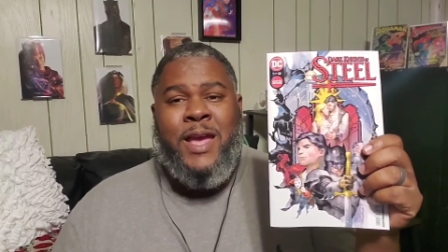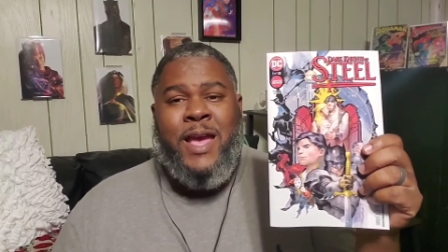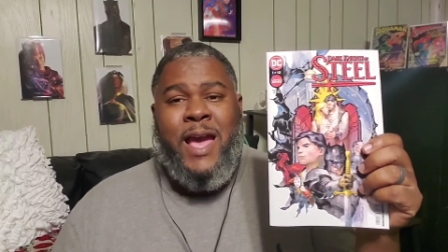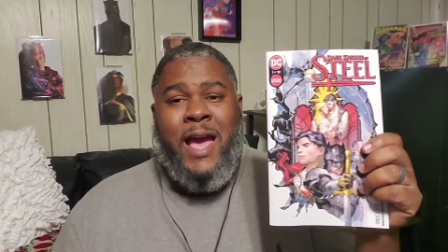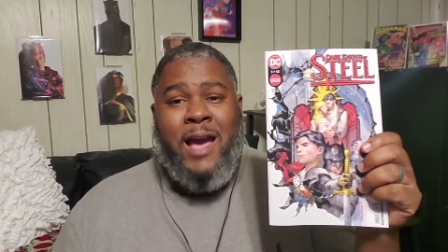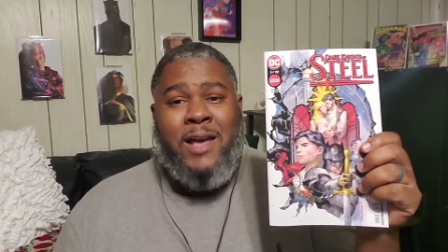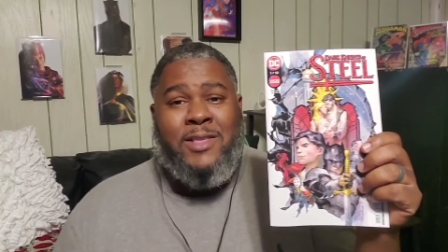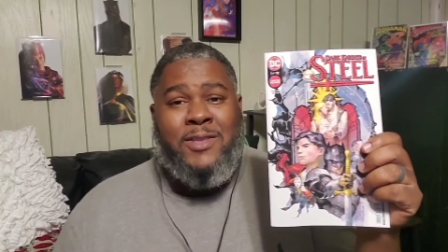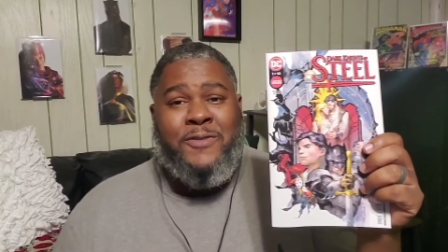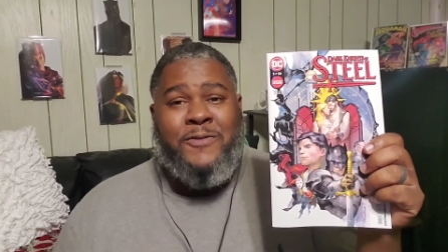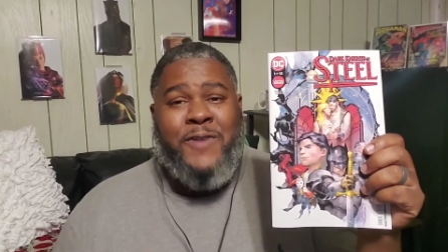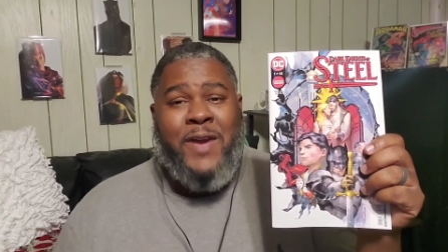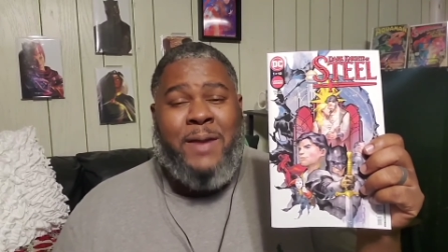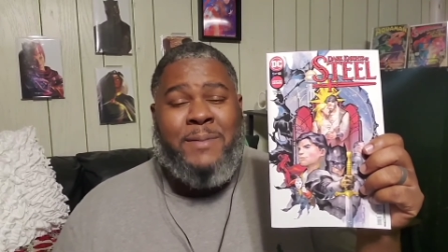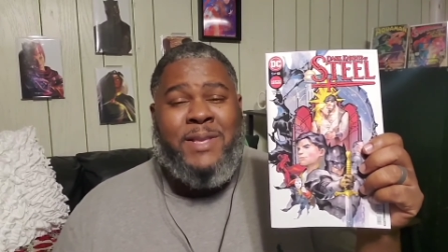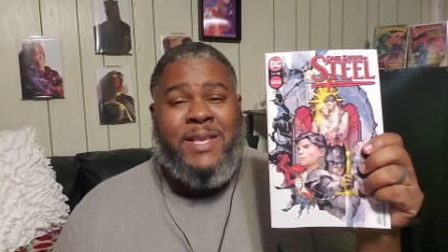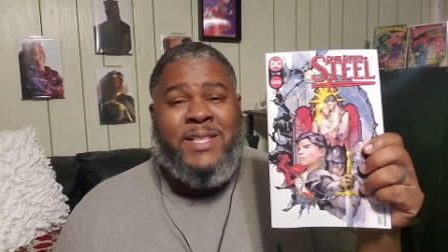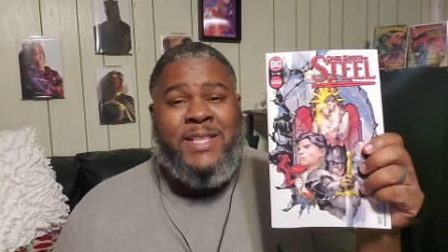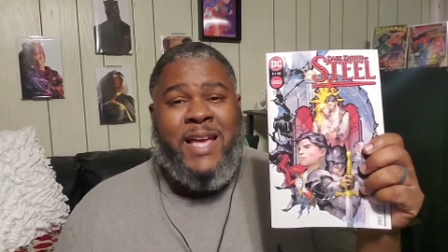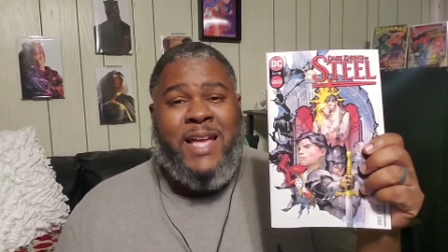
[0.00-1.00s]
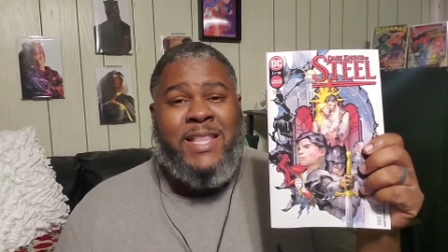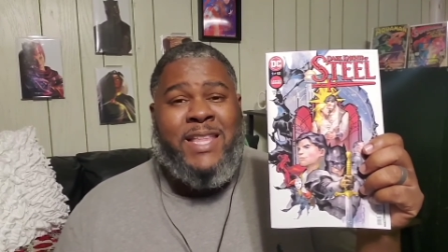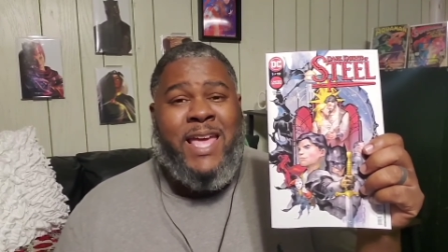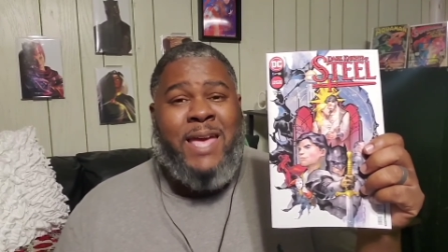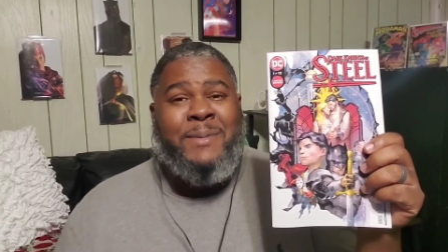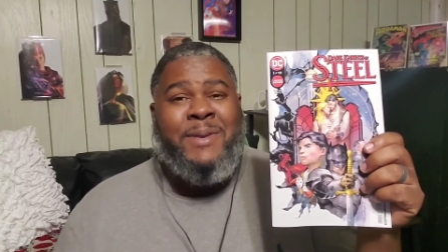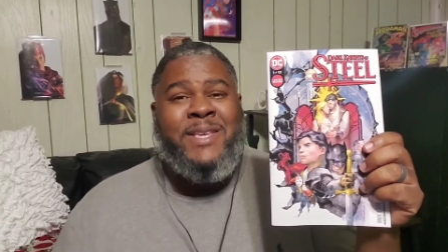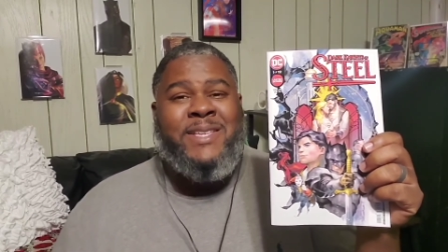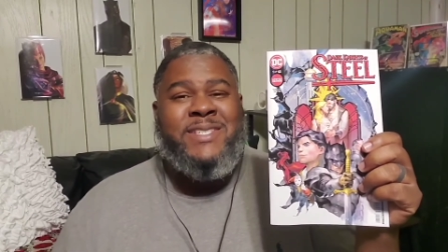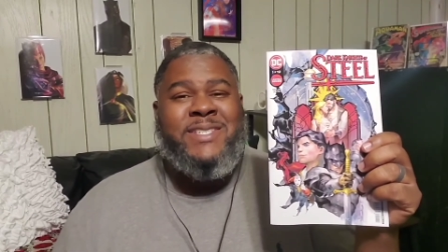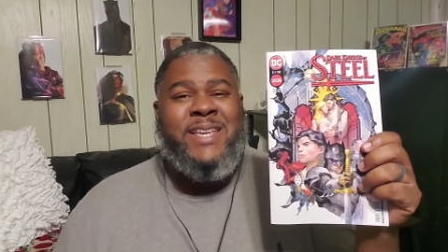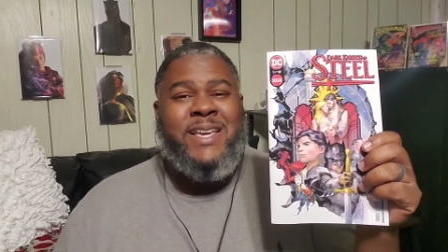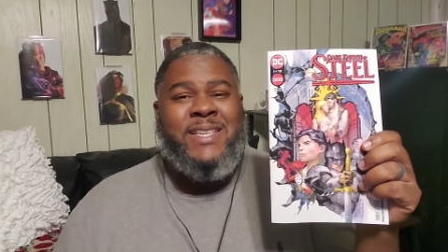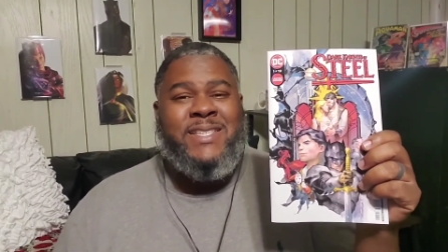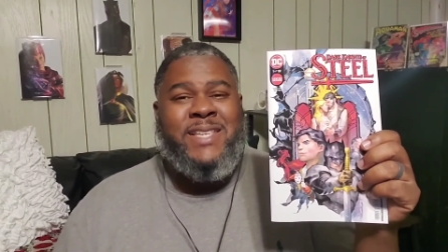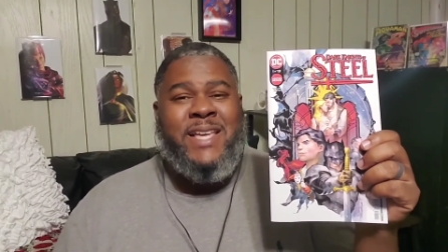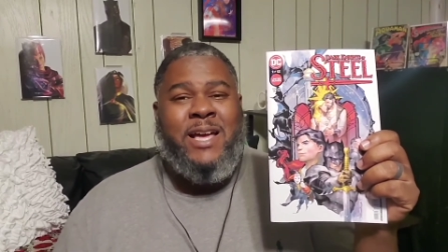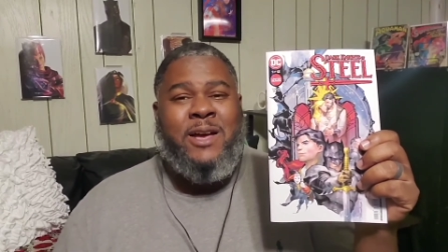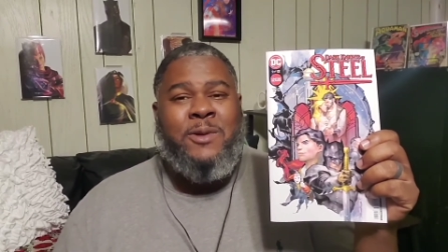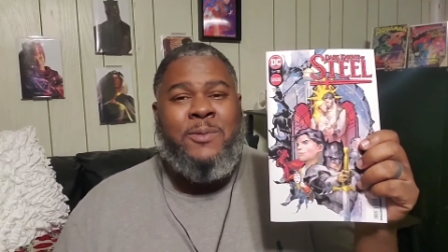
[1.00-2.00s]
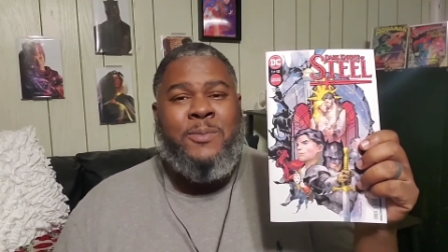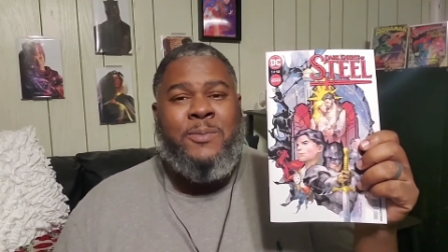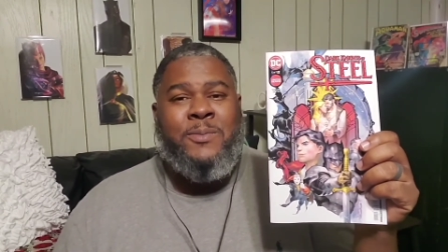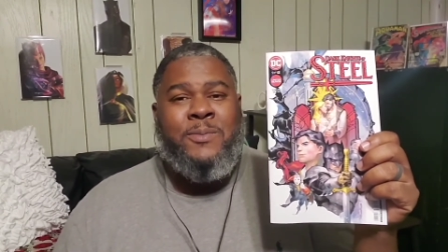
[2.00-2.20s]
how the family dynamic shakes out.